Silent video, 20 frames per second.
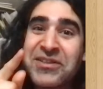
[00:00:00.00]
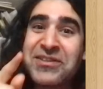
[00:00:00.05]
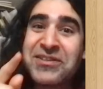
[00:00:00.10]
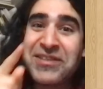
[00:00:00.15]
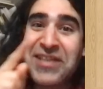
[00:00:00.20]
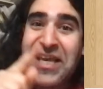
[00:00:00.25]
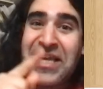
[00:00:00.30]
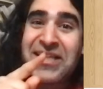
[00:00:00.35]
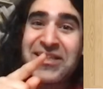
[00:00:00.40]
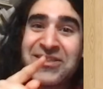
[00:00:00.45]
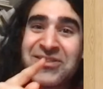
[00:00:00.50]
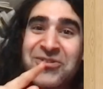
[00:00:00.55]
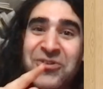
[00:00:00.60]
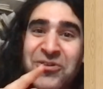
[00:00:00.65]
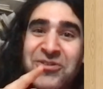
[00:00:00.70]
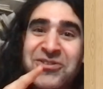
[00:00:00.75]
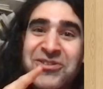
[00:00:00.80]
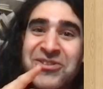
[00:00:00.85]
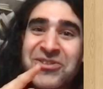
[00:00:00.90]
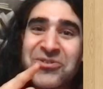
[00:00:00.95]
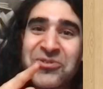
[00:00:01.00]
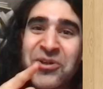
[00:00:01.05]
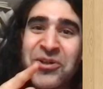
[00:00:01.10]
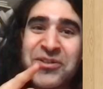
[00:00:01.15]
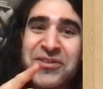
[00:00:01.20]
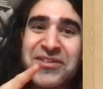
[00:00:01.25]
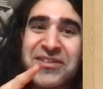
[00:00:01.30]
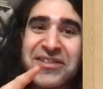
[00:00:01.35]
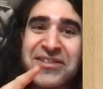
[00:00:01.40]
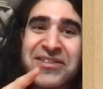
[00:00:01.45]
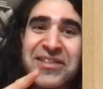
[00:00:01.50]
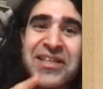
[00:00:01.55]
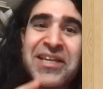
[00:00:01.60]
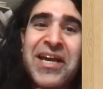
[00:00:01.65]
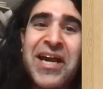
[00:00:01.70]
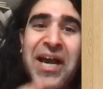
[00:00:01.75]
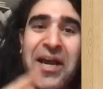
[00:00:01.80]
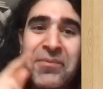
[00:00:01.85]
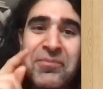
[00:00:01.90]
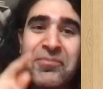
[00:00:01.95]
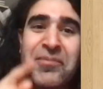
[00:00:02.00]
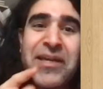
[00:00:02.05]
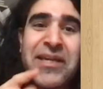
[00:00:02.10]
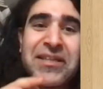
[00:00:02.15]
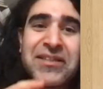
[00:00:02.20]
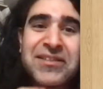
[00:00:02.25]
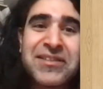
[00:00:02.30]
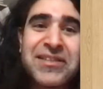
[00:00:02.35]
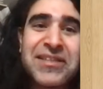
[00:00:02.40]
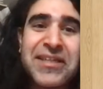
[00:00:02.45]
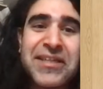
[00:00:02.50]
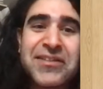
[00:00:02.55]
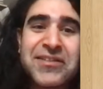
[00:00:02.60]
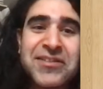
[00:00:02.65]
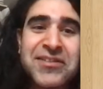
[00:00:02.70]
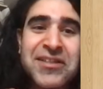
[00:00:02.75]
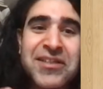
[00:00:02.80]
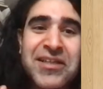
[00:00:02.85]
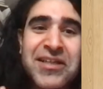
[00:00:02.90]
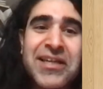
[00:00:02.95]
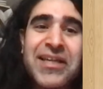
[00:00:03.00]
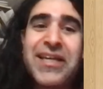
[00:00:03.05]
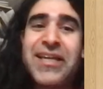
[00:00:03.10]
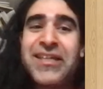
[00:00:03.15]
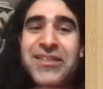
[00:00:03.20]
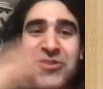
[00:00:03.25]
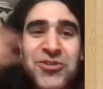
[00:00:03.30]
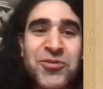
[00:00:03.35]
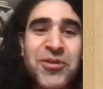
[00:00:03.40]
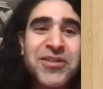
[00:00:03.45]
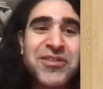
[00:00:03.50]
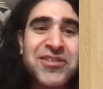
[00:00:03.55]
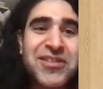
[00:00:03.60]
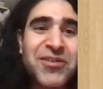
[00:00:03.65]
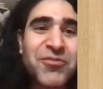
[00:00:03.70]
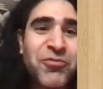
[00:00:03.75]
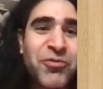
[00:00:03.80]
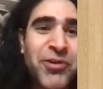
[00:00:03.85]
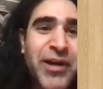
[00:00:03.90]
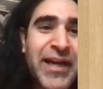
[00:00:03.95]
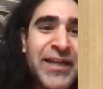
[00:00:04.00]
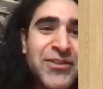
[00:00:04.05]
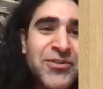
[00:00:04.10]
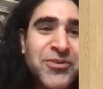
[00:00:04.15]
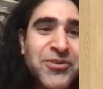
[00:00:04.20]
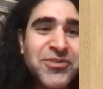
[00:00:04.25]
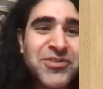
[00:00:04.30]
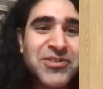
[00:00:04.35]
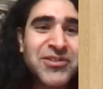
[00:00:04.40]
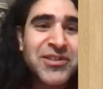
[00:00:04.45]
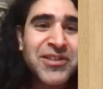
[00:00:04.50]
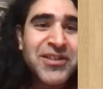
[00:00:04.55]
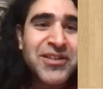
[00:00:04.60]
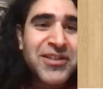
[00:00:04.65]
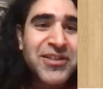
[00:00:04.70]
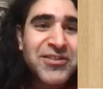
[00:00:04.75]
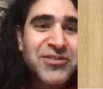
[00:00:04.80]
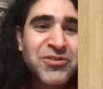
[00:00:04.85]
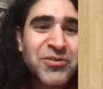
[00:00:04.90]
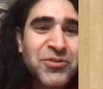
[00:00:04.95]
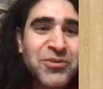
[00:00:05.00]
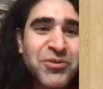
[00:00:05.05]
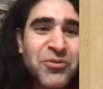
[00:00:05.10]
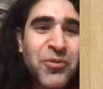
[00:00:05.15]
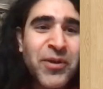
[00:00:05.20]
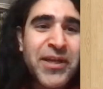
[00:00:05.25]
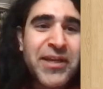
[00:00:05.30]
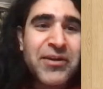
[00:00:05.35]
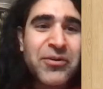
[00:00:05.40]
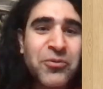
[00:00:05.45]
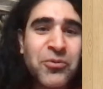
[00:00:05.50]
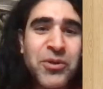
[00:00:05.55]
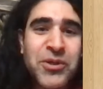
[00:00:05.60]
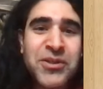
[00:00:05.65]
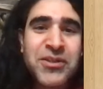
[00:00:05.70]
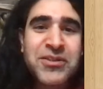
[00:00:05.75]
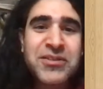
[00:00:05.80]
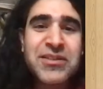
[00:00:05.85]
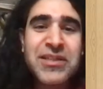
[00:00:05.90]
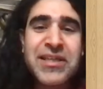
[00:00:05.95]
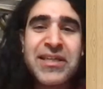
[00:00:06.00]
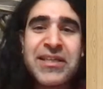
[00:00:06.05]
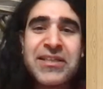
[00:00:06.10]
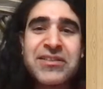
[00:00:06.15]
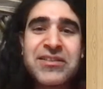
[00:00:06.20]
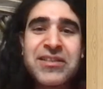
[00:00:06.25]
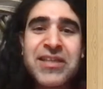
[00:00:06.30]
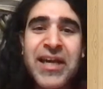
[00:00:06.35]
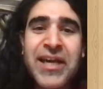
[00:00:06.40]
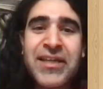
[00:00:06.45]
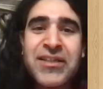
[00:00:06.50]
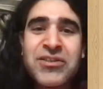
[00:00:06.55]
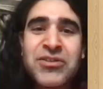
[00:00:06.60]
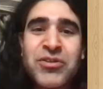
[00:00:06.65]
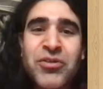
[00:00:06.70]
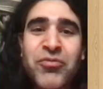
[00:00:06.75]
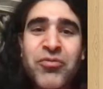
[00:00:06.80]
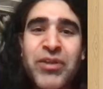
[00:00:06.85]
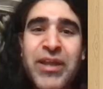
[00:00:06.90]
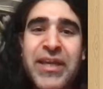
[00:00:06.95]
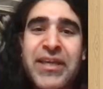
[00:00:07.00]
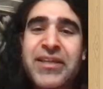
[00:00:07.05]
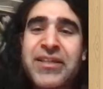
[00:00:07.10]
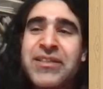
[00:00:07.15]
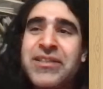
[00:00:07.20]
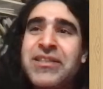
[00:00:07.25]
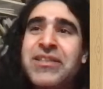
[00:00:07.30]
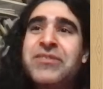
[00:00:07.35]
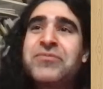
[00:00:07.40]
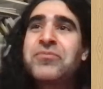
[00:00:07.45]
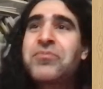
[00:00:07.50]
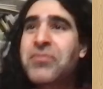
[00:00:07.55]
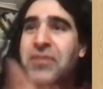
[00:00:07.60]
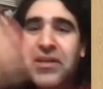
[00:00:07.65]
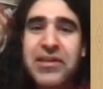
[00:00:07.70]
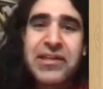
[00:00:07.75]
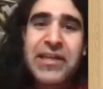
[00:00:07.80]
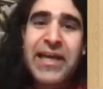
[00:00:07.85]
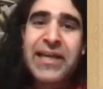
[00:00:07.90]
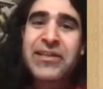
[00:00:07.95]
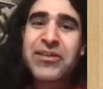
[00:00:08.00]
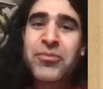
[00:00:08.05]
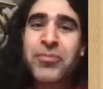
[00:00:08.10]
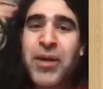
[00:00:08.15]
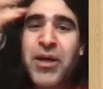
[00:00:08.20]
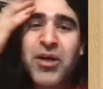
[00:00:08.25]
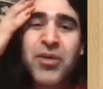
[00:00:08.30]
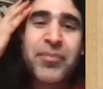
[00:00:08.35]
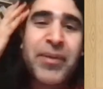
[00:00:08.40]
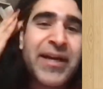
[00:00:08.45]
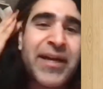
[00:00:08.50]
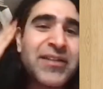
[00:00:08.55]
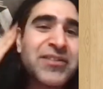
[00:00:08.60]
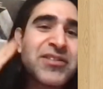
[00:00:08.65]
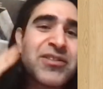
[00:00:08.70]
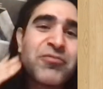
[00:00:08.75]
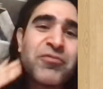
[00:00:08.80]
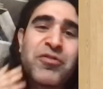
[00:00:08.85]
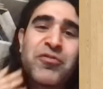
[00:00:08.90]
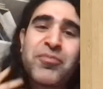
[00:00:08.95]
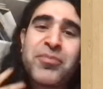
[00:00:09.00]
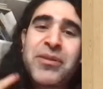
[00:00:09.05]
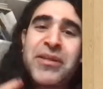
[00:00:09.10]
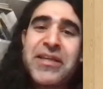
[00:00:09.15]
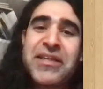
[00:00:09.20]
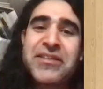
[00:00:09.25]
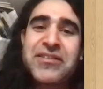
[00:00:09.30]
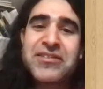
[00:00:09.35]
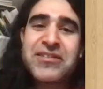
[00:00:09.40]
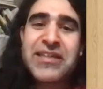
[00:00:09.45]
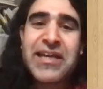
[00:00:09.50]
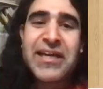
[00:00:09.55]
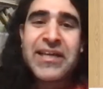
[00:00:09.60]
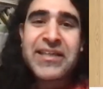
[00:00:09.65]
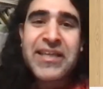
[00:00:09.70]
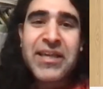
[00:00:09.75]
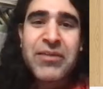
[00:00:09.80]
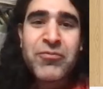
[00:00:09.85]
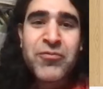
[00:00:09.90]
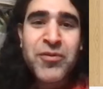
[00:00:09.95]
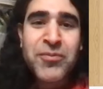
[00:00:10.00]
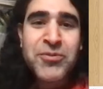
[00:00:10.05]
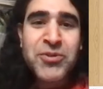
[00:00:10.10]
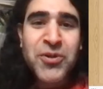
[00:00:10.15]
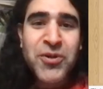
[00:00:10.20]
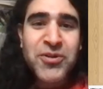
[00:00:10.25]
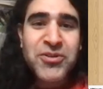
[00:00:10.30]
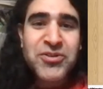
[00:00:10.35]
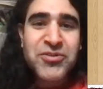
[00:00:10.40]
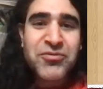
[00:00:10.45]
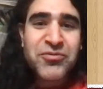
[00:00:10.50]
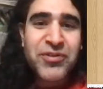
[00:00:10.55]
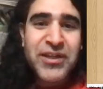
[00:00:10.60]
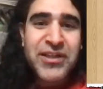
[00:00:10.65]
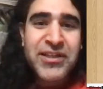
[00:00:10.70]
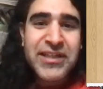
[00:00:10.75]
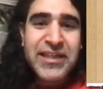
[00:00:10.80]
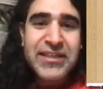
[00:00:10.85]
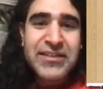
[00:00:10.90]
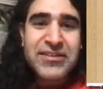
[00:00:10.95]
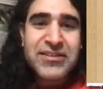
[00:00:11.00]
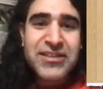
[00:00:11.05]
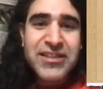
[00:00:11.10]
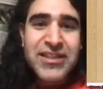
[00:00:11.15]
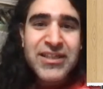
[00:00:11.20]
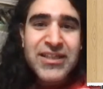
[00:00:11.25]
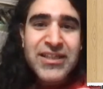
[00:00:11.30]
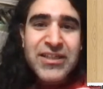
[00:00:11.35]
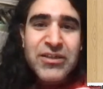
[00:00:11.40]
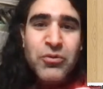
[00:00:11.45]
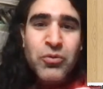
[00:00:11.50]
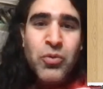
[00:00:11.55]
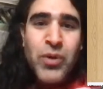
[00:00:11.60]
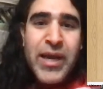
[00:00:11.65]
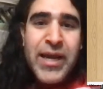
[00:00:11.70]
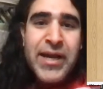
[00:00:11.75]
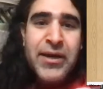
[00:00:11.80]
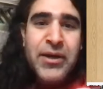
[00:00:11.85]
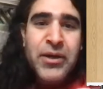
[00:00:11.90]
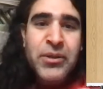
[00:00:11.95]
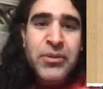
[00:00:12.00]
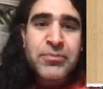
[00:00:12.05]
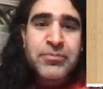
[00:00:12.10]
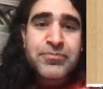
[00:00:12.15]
takes Noughts and Crosses and makes it interesting for adults. So the way it works is kind of like Nanga Parbat, if you've played that game from Dr. Finn, and wherever